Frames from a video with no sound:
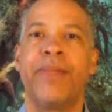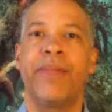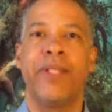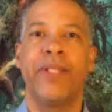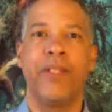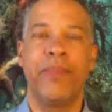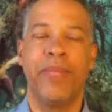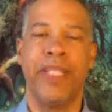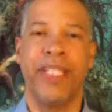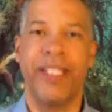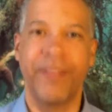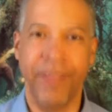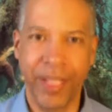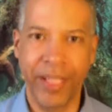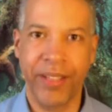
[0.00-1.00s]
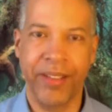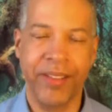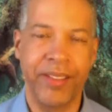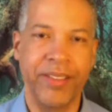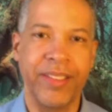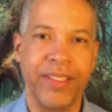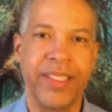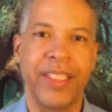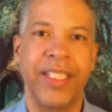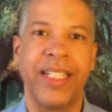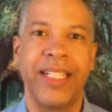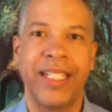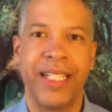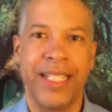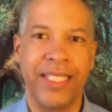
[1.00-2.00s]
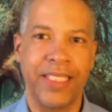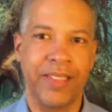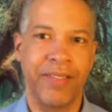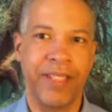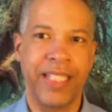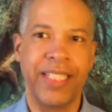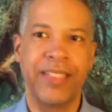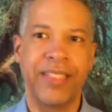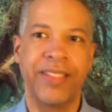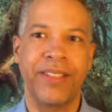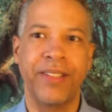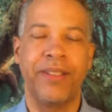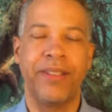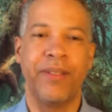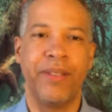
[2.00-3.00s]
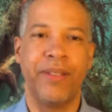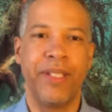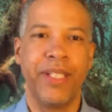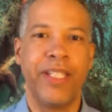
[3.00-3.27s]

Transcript: well-being of others, as it relates to